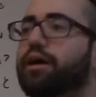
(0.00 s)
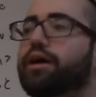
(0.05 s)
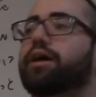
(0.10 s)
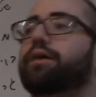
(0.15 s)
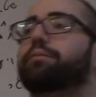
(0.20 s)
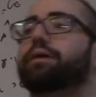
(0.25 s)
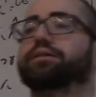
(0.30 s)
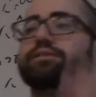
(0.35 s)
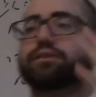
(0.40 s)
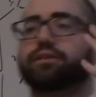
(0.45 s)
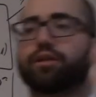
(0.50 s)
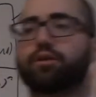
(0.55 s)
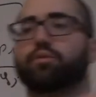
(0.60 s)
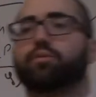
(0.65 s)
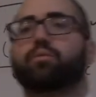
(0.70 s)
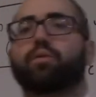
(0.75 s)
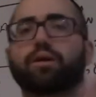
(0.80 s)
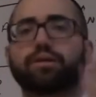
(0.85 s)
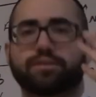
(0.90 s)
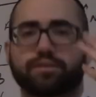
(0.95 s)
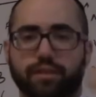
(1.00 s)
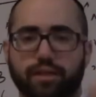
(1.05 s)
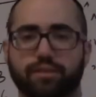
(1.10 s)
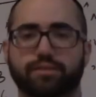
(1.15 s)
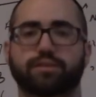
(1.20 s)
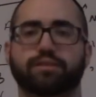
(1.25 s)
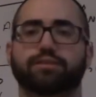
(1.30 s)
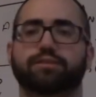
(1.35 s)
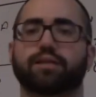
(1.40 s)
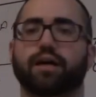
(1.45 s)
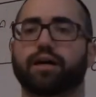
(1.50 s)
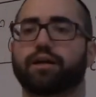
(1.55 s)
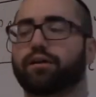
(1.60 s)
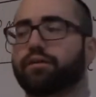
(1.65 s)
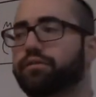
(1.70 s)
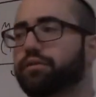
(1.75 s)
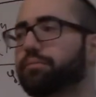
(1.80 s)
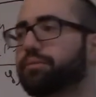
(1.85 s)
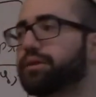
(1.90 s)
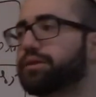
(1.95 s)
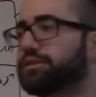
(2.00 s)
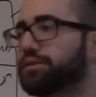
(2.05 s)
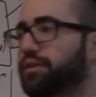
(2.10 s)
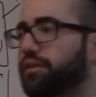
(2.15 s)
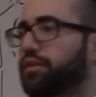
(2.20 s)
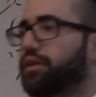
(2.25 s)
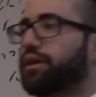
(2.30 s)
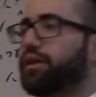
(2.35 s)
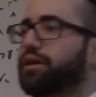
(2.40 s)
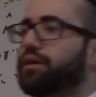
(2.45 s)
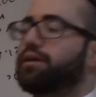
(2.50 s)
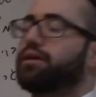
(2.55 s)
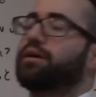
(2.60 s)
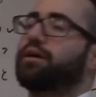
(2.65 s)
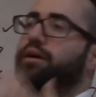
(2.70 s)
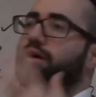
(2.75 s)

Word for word: And basically, once it's inside of the bees, the,